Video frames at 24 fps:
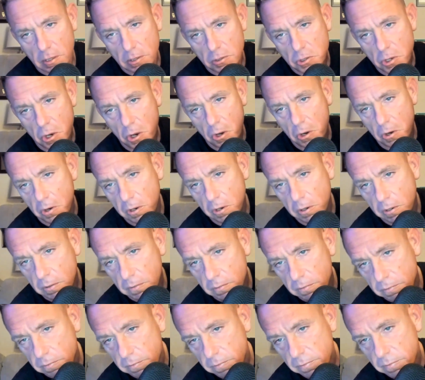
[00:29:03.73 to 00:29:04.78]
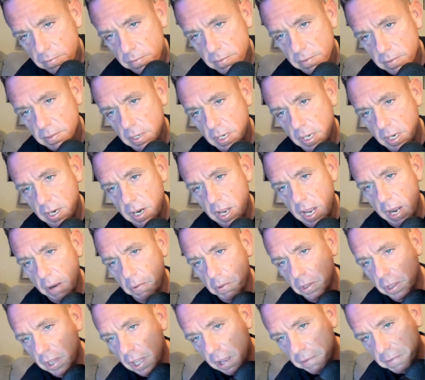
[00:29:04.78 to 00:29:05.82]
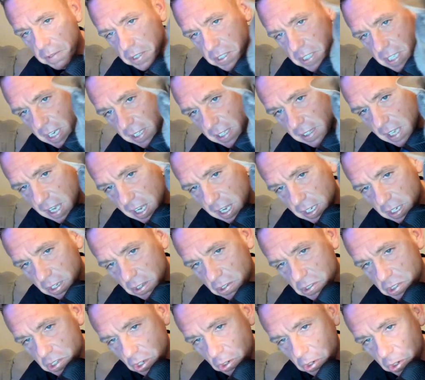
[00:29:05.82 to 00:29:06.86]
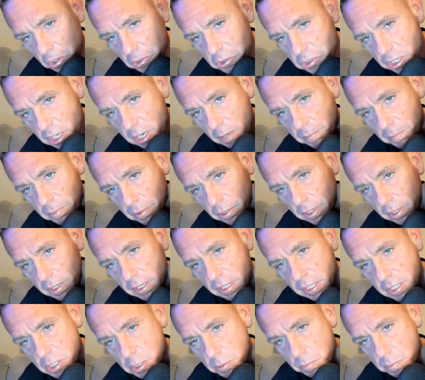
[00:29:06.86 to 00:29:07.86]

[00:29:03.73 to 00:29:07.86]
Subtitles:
Schroeder and I would love to say thank you. This is a close-up. Look at this